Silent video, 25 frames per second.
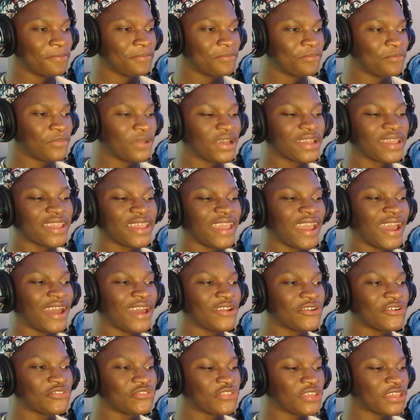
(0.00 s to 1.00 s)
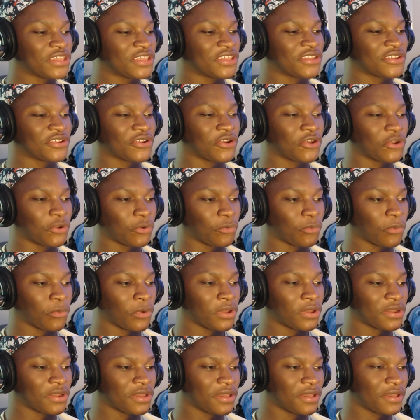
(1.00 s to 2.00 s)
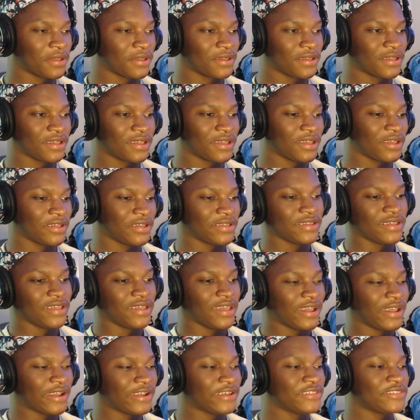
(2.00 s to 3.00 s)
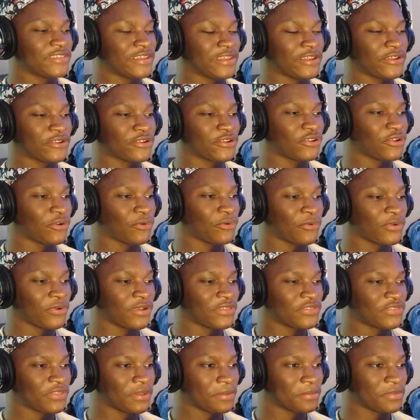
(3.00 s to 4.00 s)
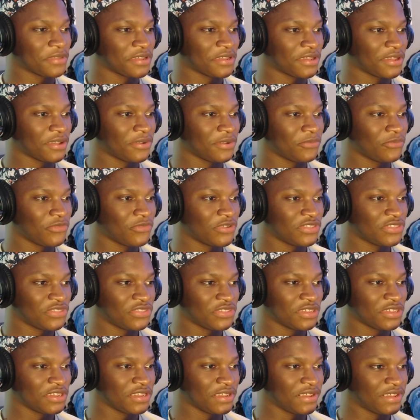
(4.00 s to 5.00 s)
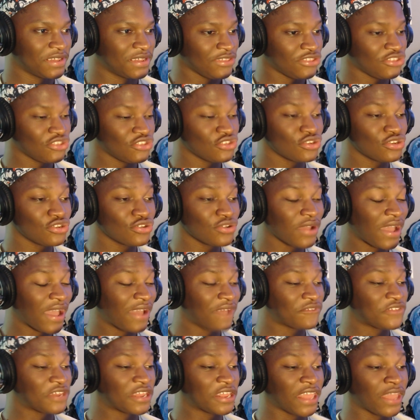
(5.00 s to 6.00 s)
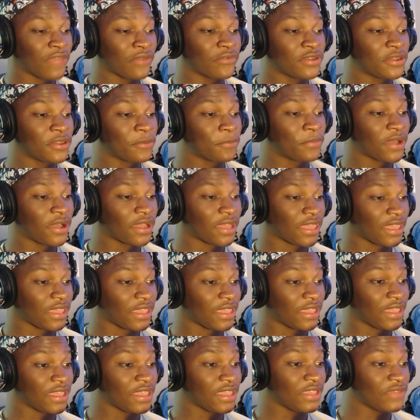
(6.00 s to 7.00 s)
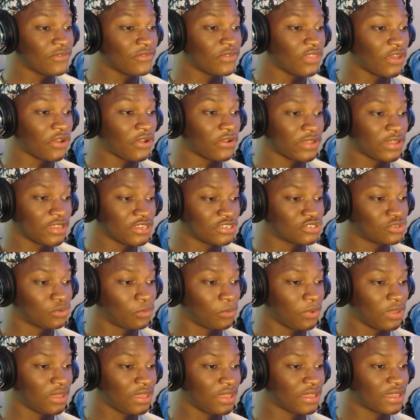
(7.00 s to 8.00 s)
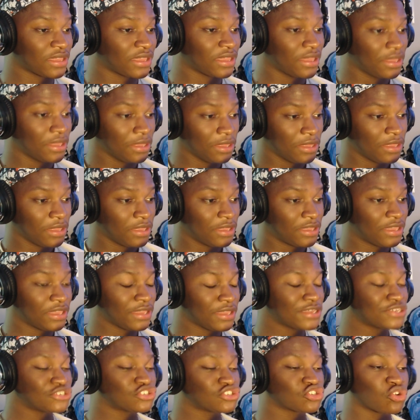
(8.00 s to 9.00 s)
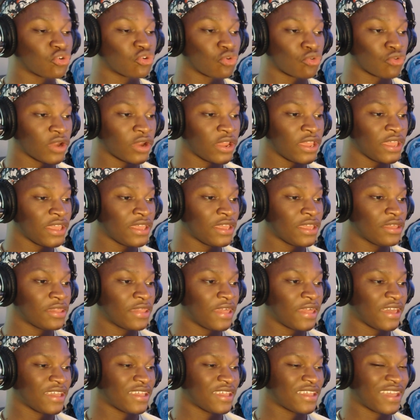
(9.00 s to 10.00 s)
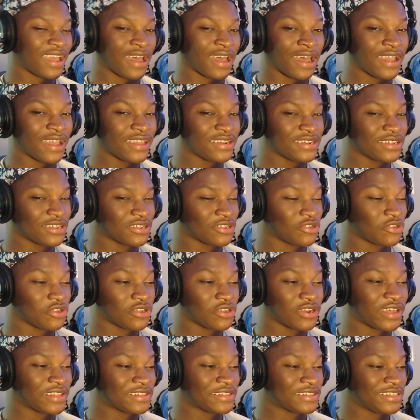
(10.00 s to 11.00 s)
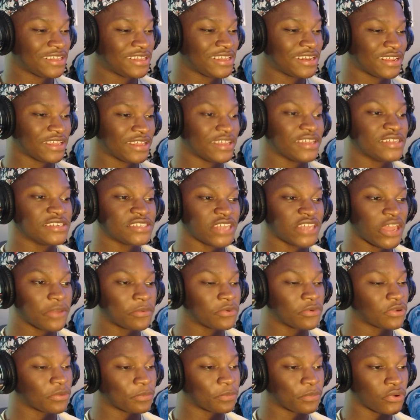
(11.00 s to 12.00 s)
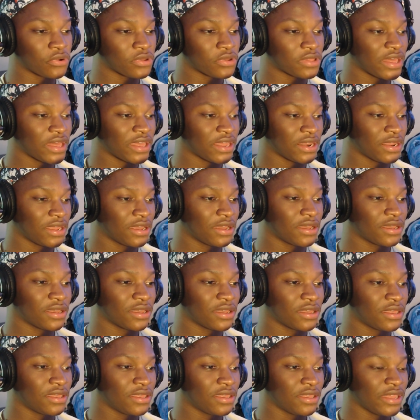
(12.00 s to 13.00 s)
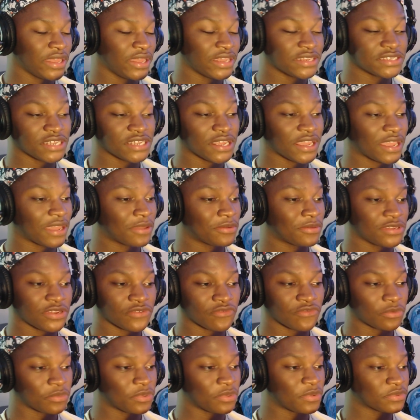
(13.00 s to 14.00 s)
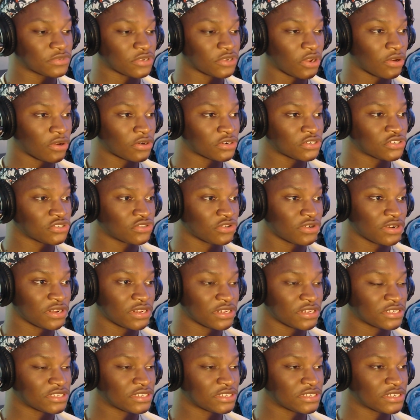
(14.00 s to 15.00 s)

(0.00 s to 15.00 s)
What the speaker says: Buggy, I don't think you're gonna wanna, I don't think you're gonna want them to come with you. You do have to give it to Buggy. Even though he's weak, he is great, like, kinda good at leading. He's able to pull at, and tug at different people's heartstrings.